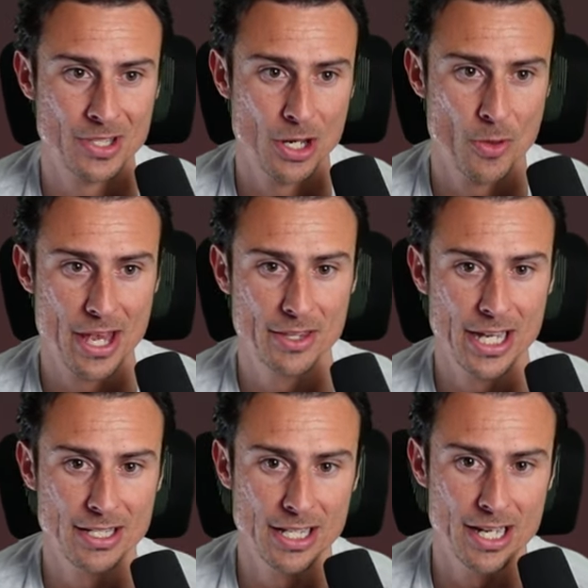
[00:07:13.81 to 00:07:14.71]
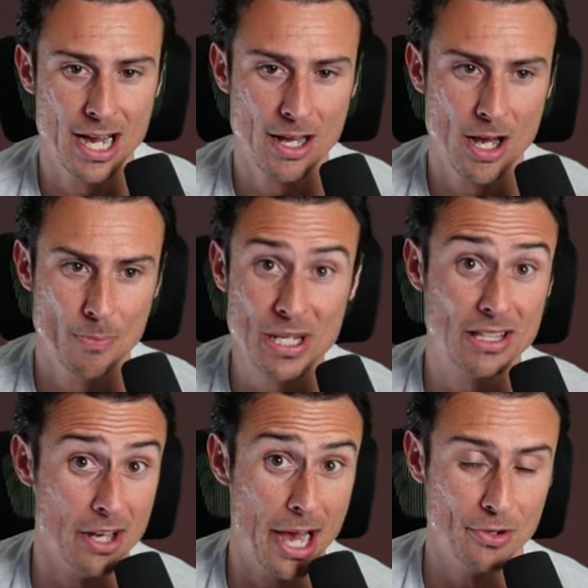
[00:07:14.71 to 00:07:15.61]
I know they did beat
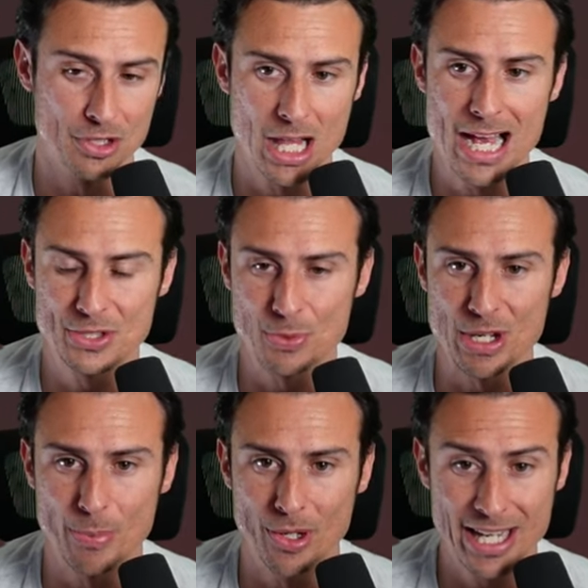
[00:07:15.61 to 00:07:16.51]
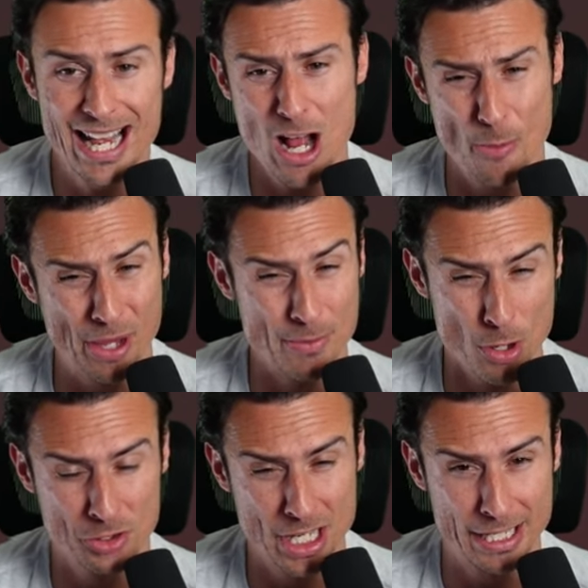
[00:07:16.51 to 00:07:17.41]
the Niners last week. But they got outplayed
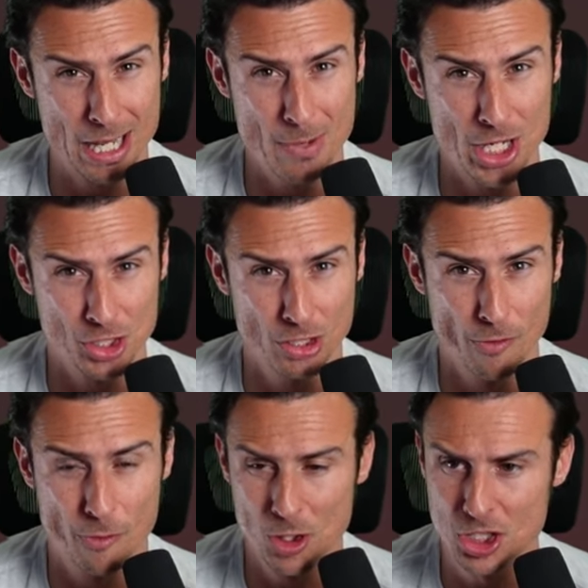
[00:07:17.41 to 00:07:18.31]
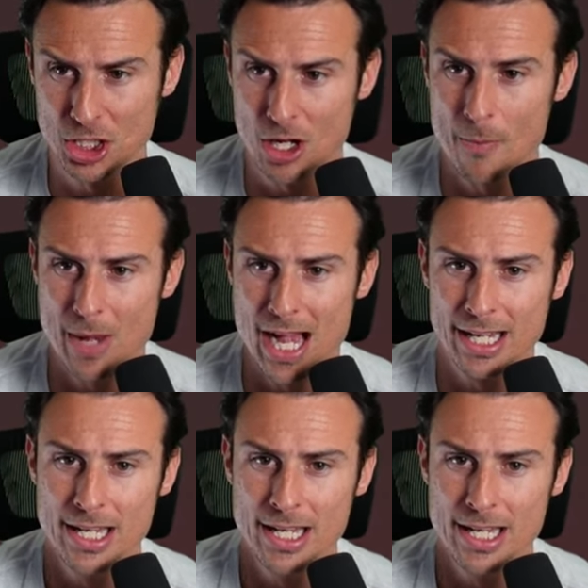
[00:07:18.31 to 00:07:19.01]
most of that game, actually. A little fortunate to come back.